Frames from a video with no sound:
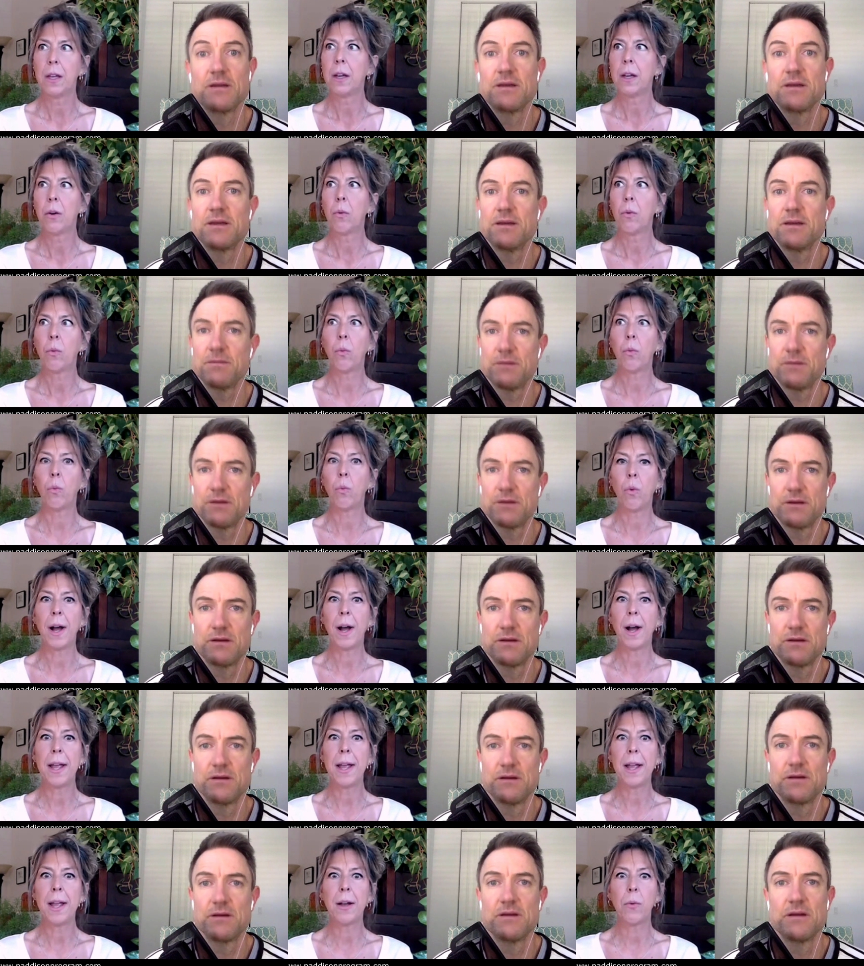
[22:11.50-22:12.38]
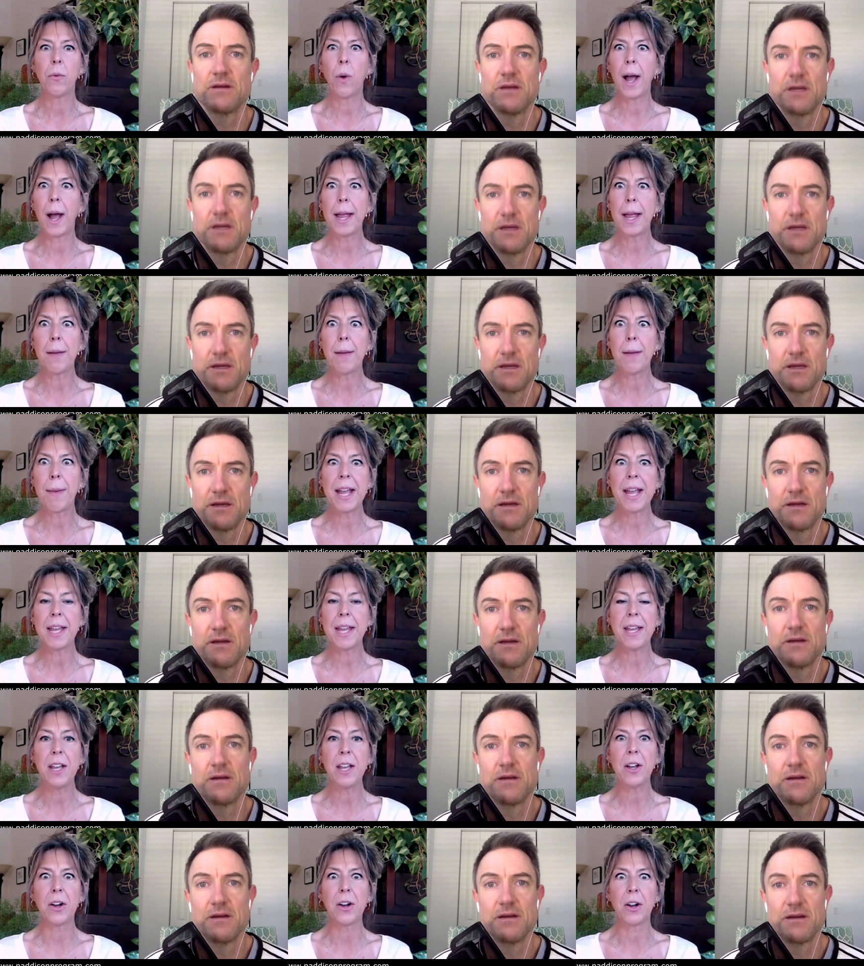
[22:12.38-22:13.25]
Speaker 1: Yep. Why why am I
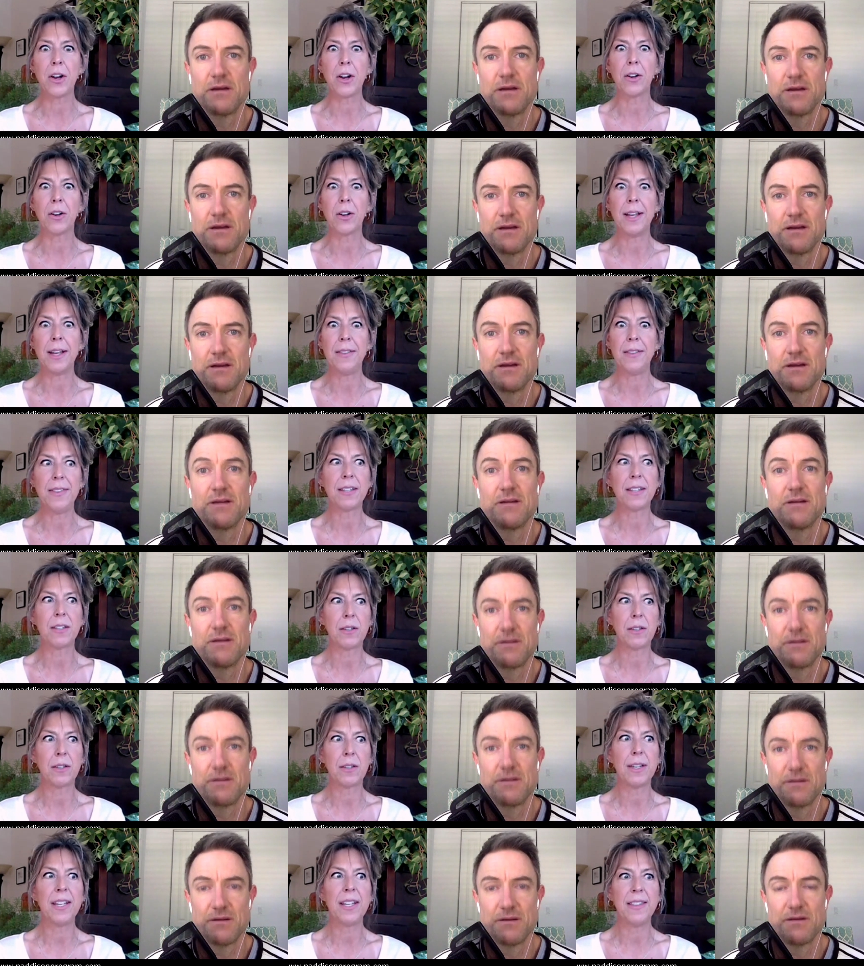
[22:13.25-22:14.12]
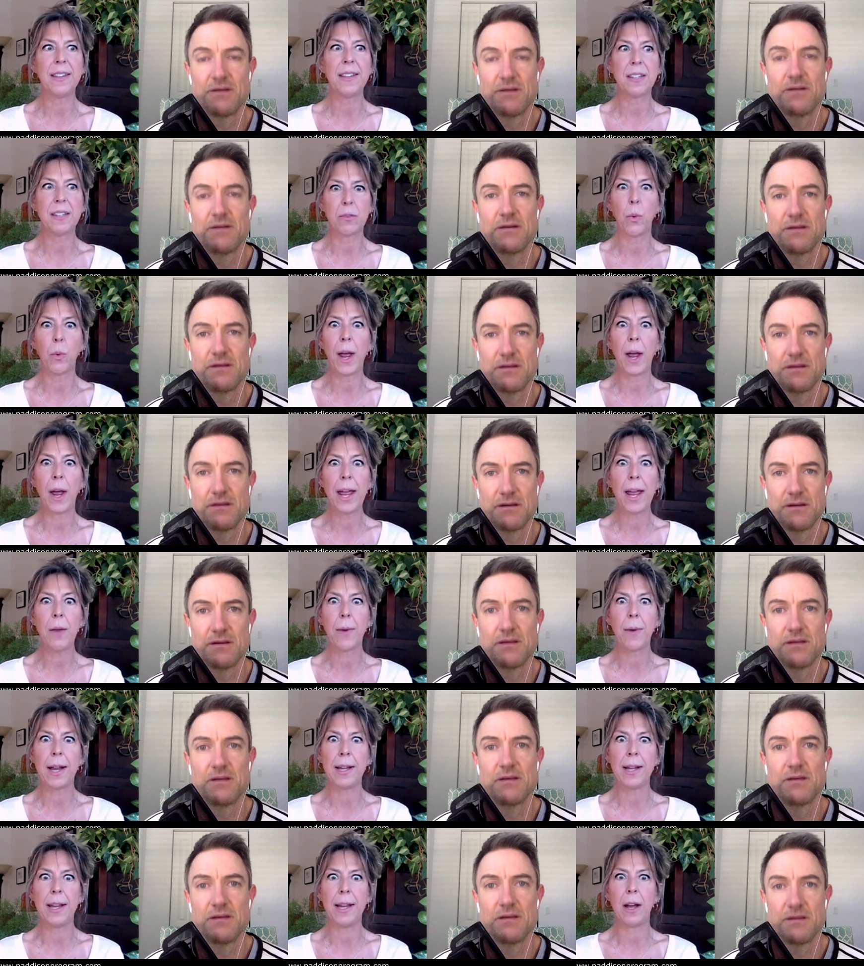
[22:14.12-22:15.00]
here in this in this way
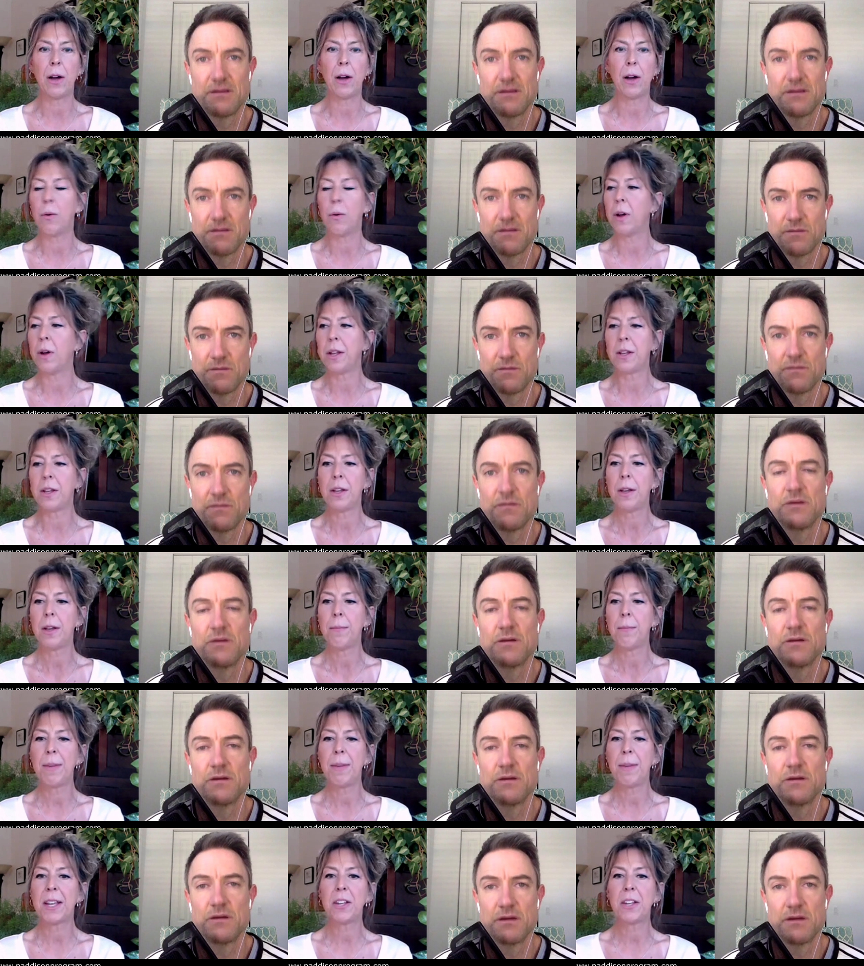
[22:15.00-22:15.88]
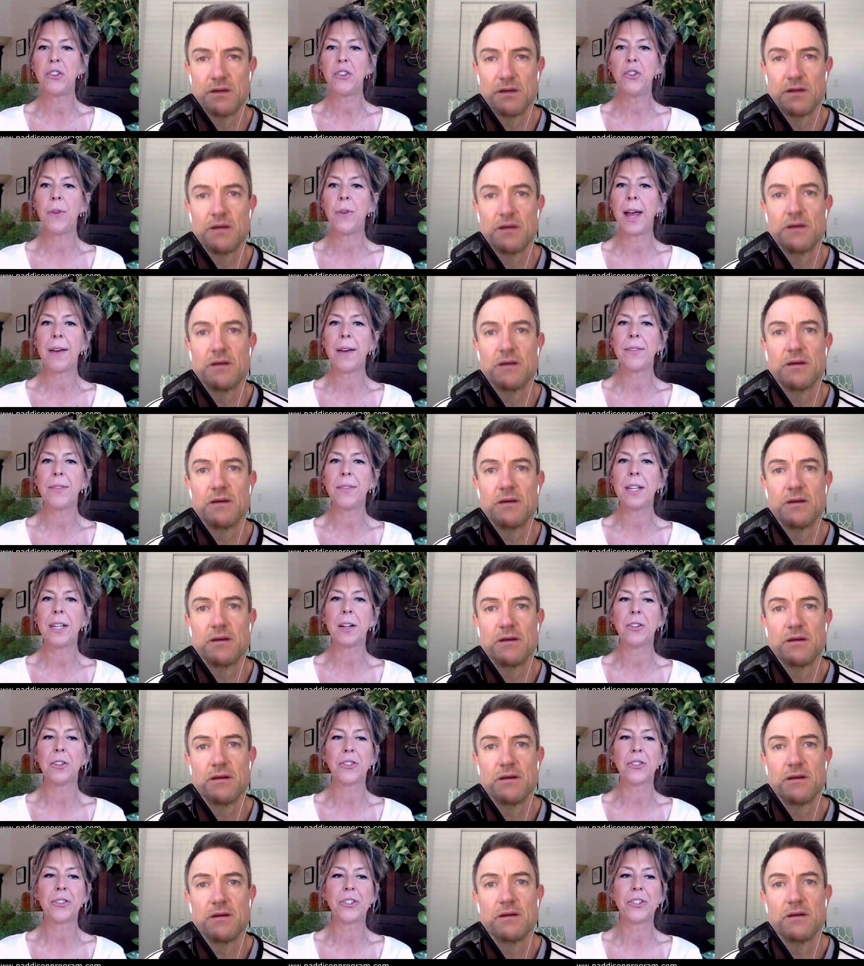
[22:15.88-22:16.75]
right now? Because you haven't
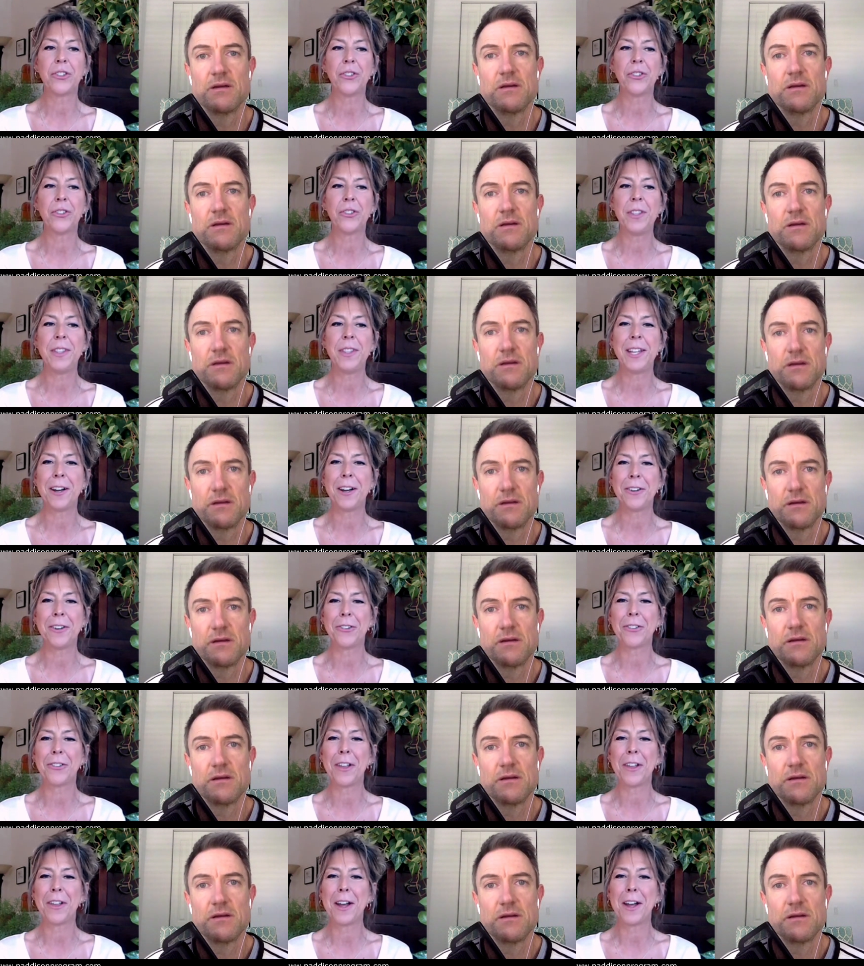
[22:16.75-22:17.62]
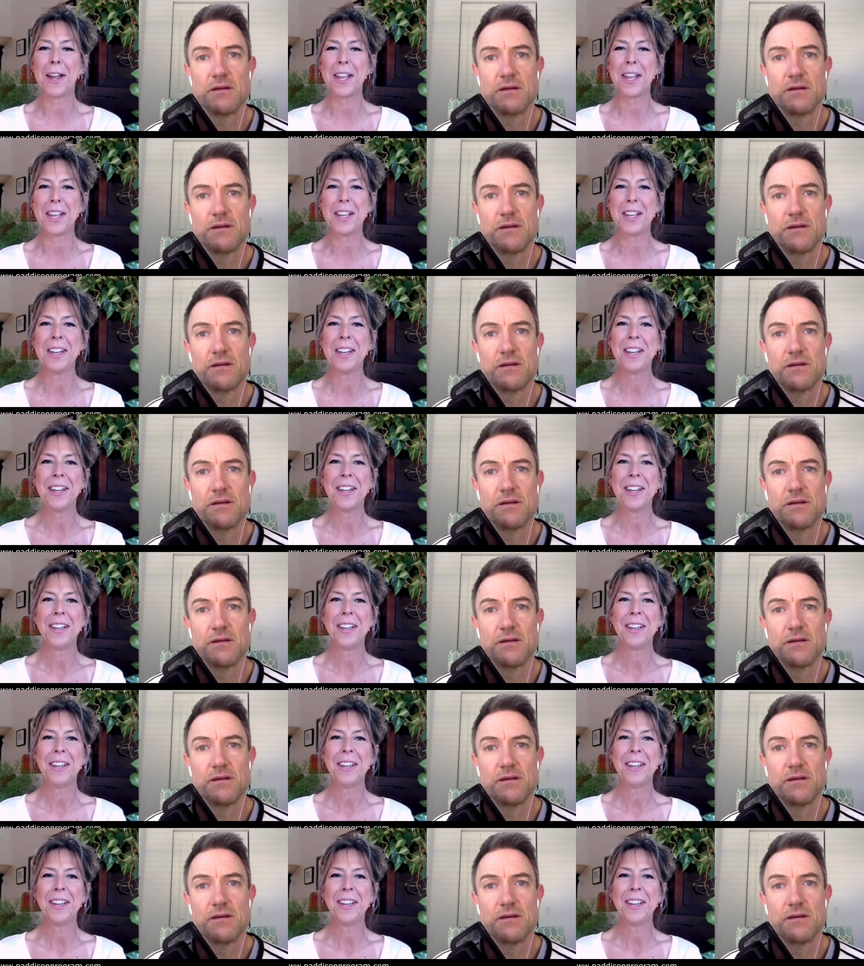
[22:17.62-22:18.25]
understood the underlying,